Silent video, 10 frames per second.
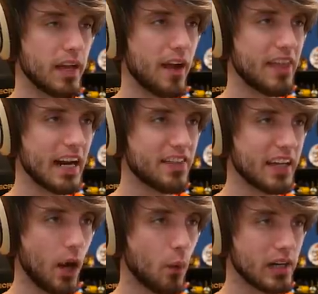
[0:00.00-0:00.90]
But yeah, then I
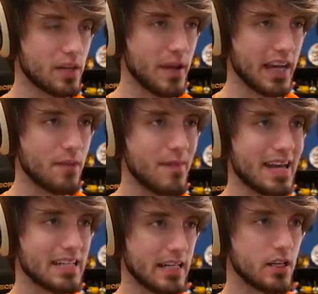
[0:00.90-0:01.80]
think I wanted to make it
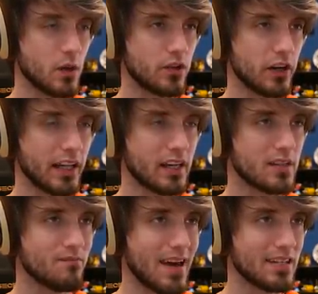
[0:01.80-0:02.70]
messy. So I started getting
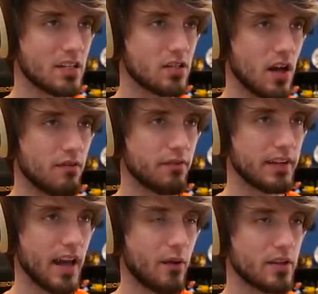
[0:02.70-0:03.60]
some messy stuff
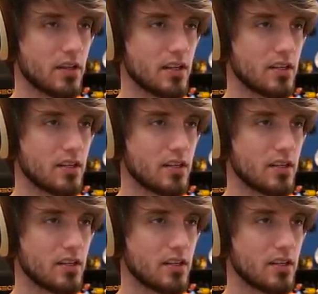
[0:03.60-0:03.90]
and now it